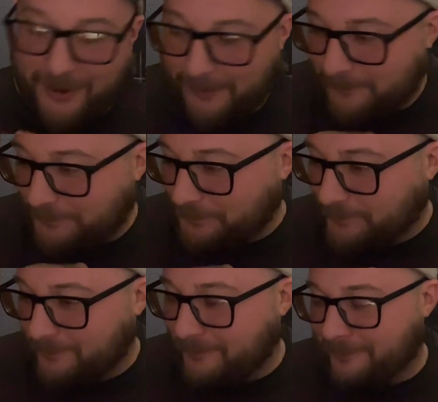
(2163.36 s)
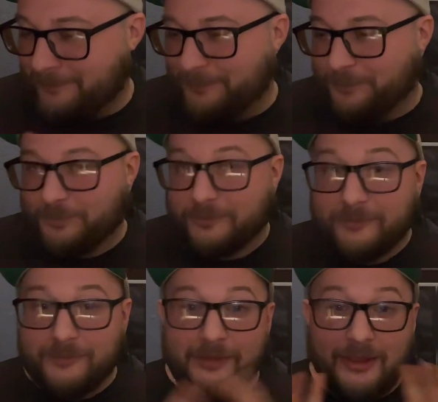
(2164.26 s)
So, a
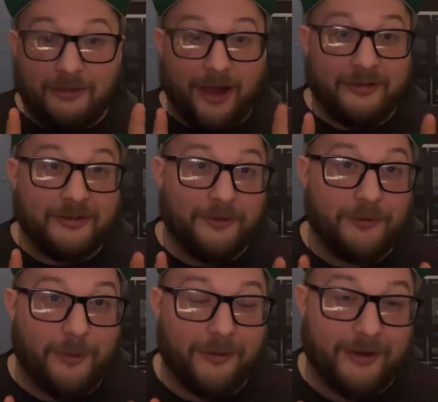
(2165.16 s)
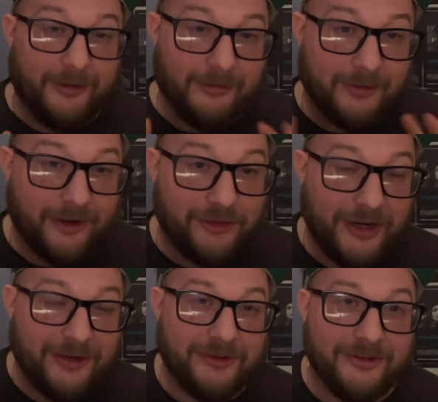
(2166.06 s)
lot of stuff going on, a lot
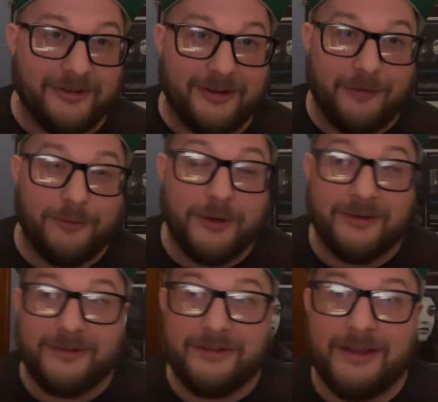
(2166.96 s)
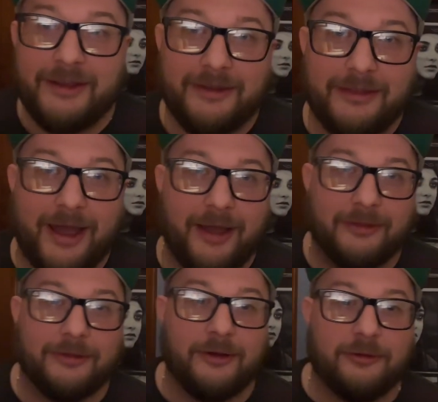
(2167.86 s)
of changes and stuff. You get to see
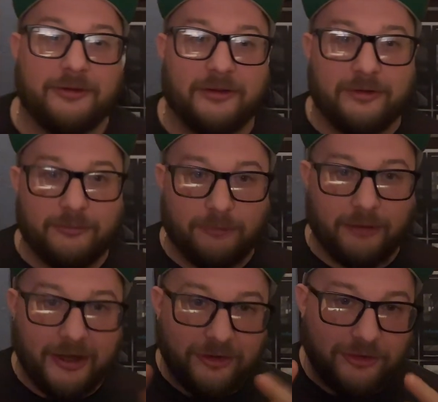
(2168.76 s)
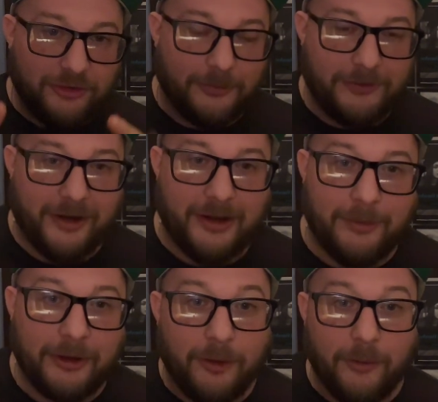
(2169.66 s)
that there's this relationship
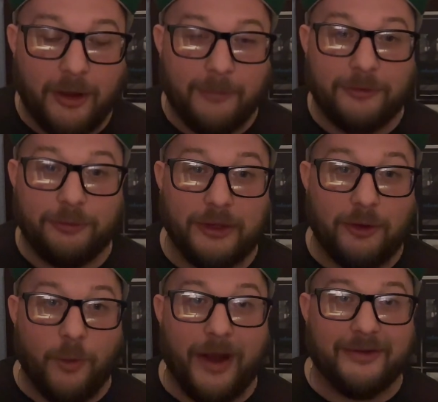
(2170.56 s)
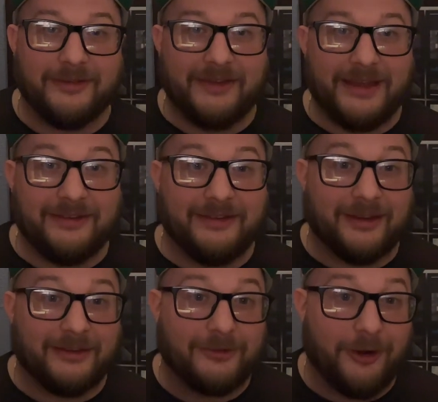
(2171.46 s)
dynamic going on between Gwen and
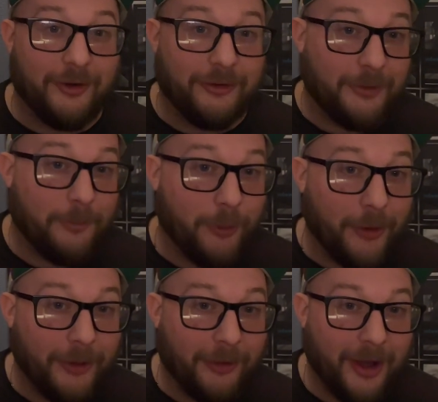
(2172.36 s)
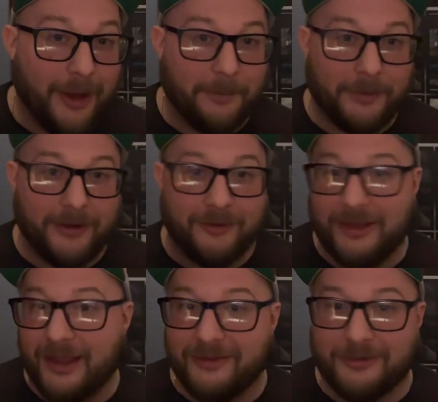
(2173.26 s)
Stacy that's starting to boil up
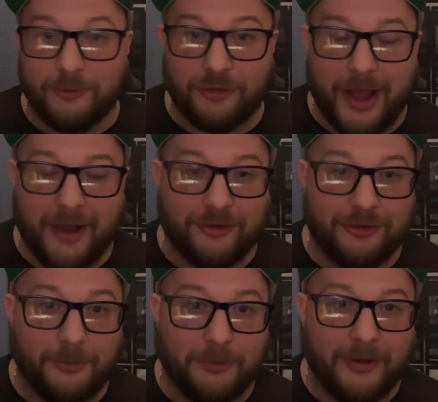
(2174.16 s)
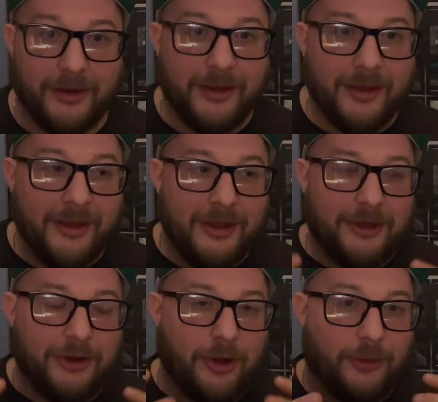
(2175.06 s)
and gain some traction. But,
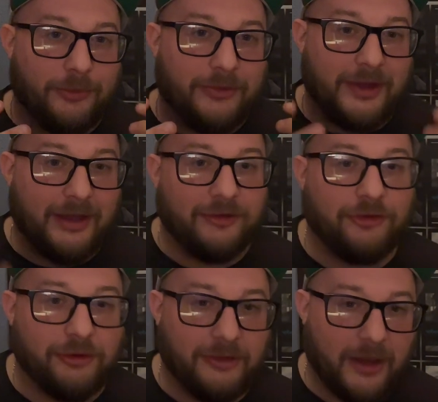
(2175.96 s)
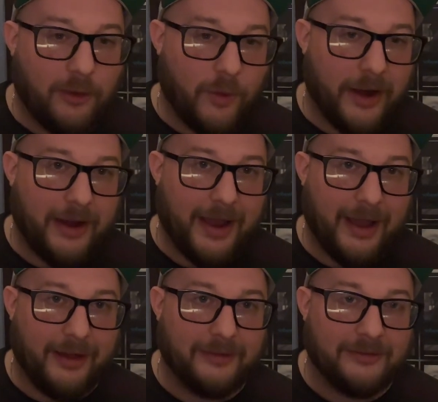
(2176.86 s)
you know, the history that Gwen
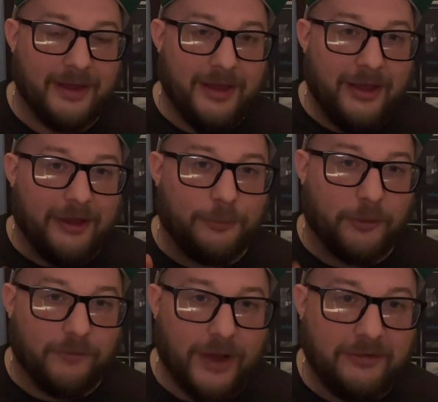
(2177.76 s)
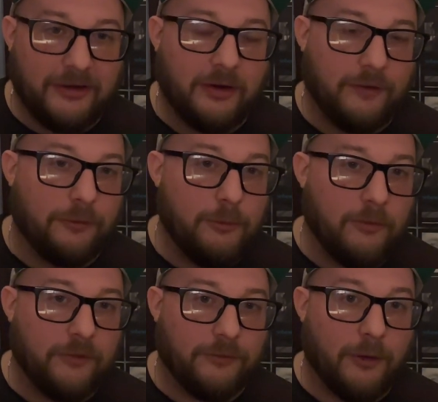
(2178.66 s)
has is preventing her
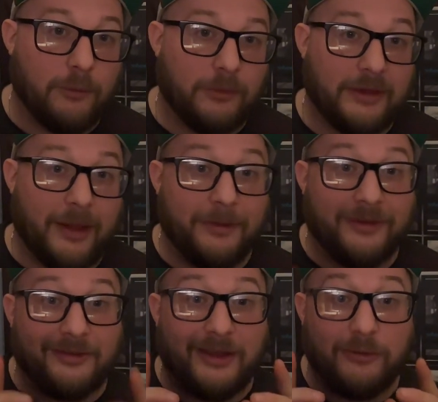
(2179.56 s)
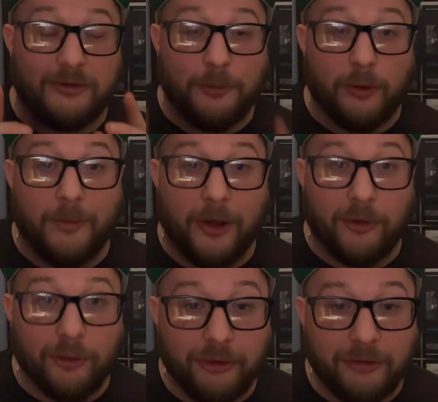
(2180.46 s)
from moving forward with that because, like we spoke
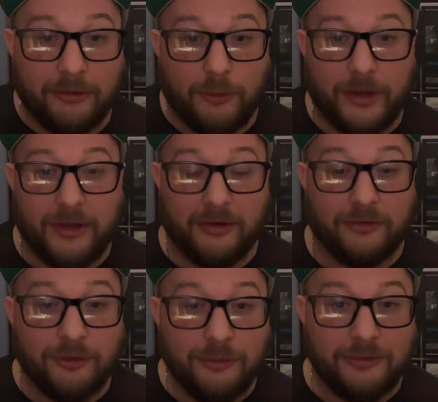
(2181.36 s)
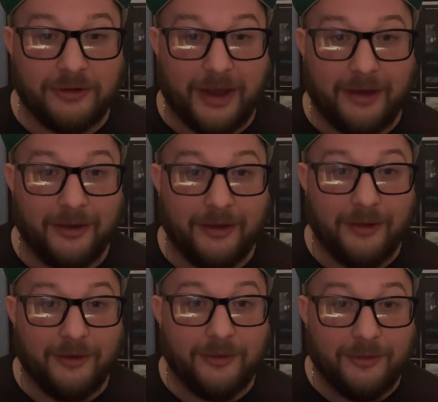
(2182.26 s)
about earlier in the week on Tuesday,
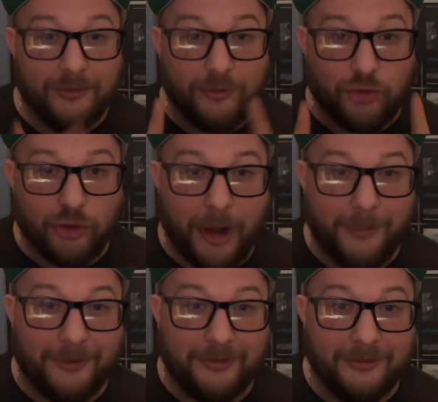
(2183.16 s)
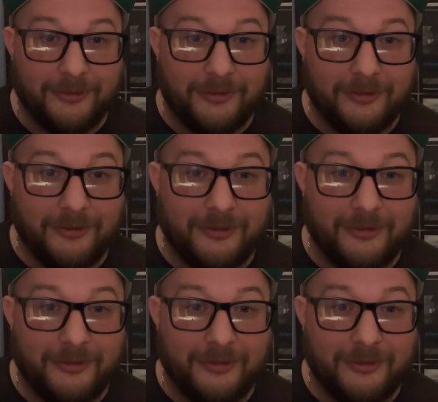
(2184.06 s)
trauma.